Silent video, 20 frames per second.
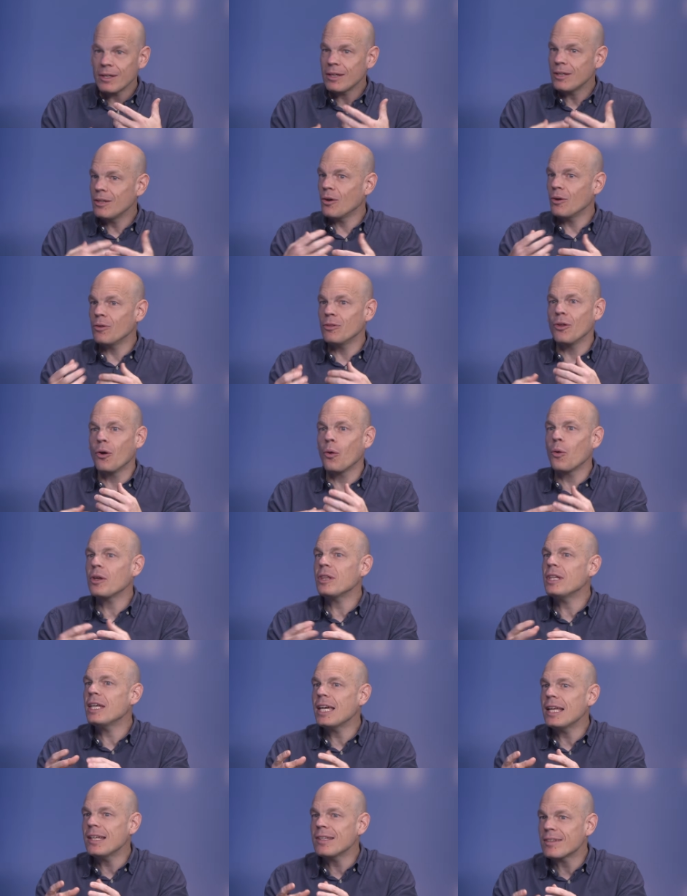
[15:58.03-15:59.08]
you know, knowing
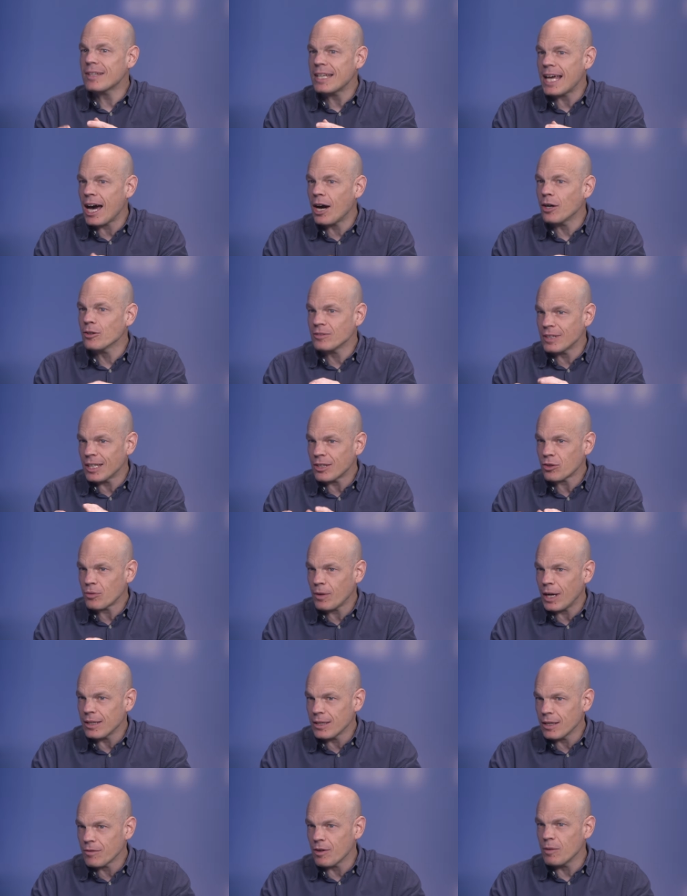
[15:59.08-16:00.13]
the ins and outs. That's
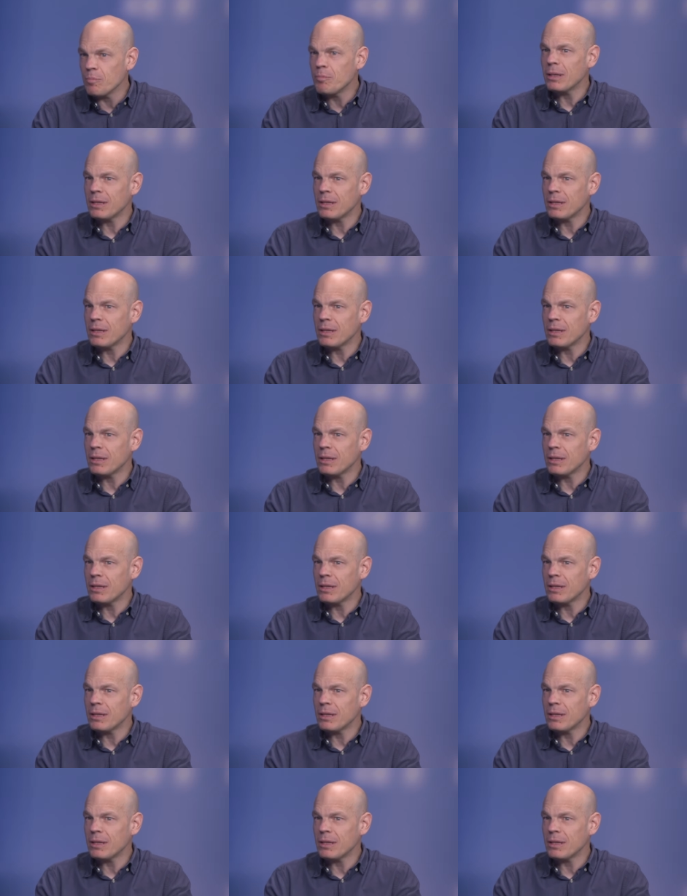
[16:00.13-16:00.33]
quite different.